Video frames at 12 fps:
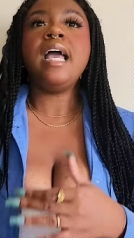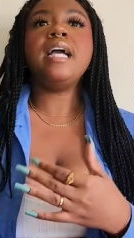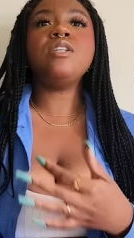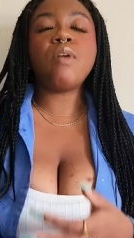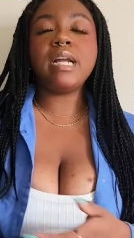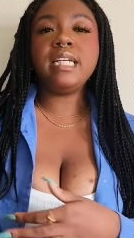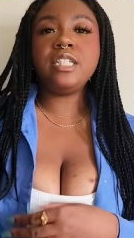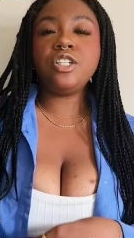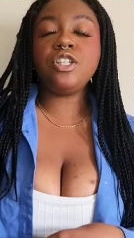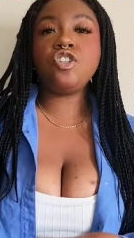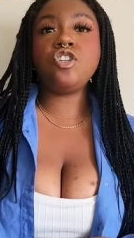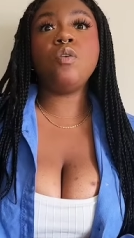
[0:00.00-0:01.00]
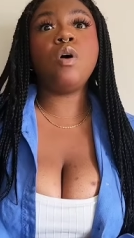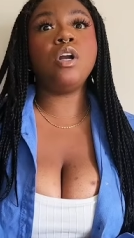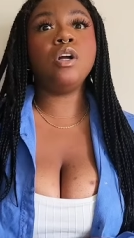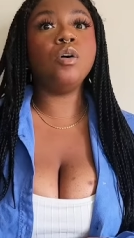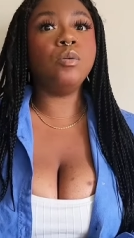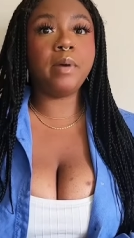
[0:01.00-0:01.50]
is writing into the show on
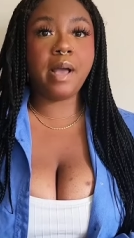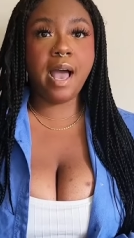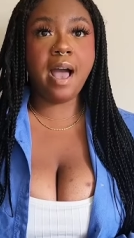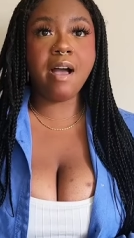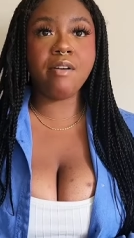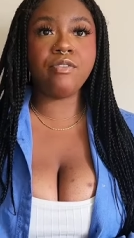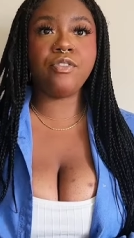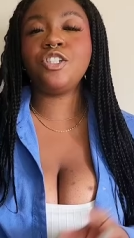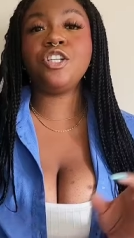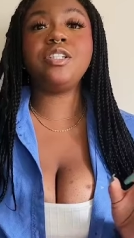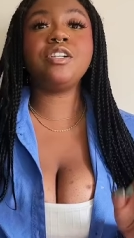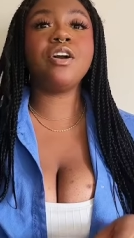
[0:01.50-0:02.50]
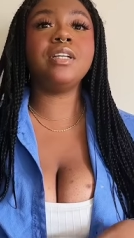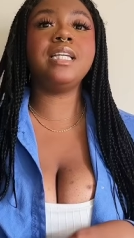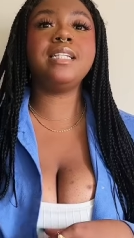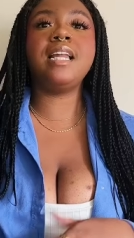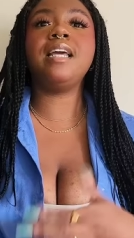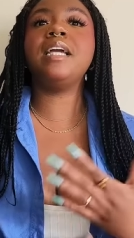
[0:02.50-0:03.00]
her own behalf. She is currently
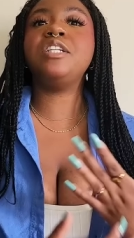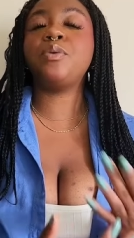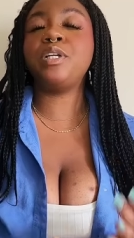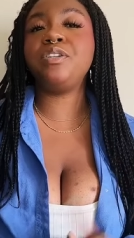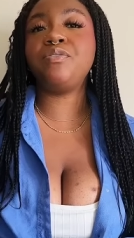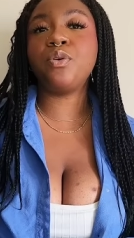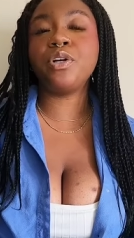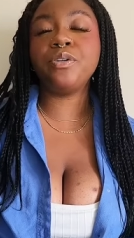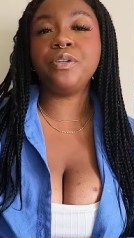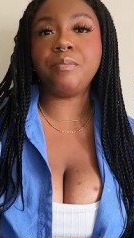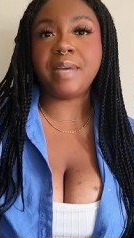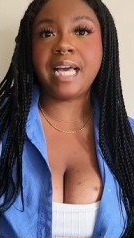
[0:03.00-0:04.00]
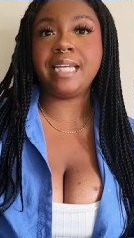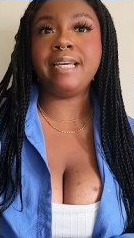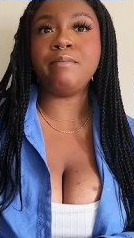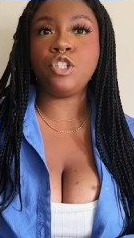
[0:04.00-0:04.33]
dating a 24 year old man named